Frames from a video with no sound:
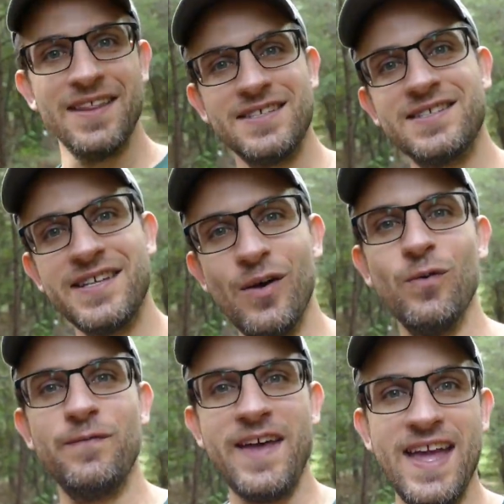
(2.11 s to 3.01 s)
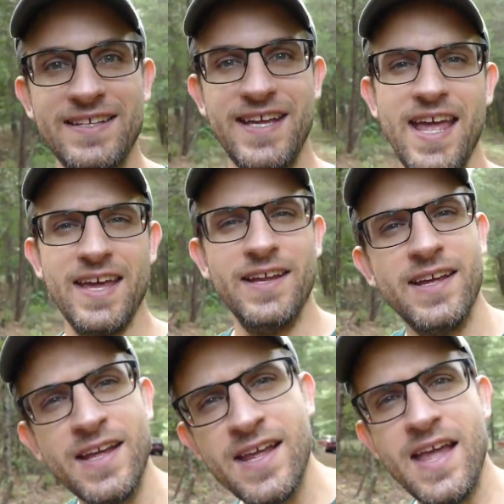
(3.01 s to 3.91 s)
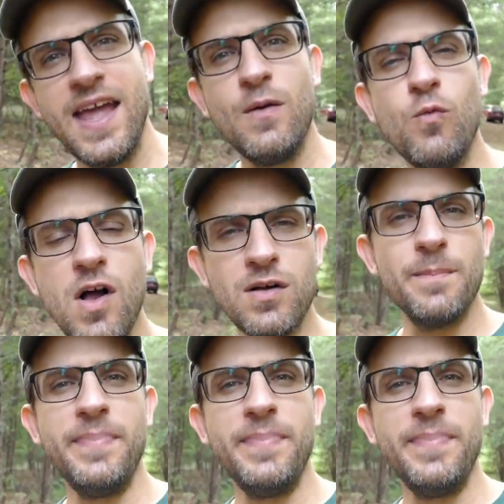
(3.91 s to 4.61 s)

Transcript: This is the old fat dad, and welcome